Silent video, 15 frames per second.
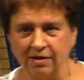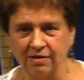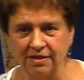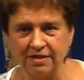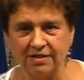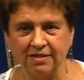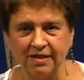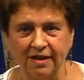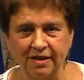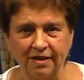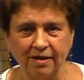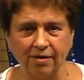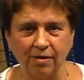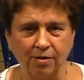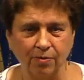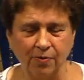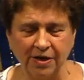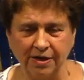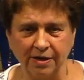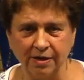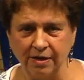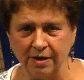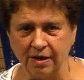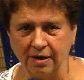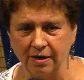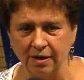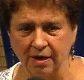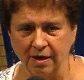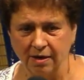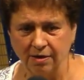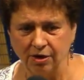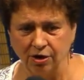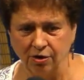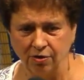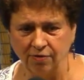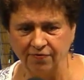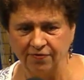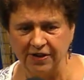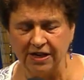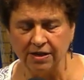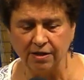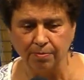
the sick, or we can, feed the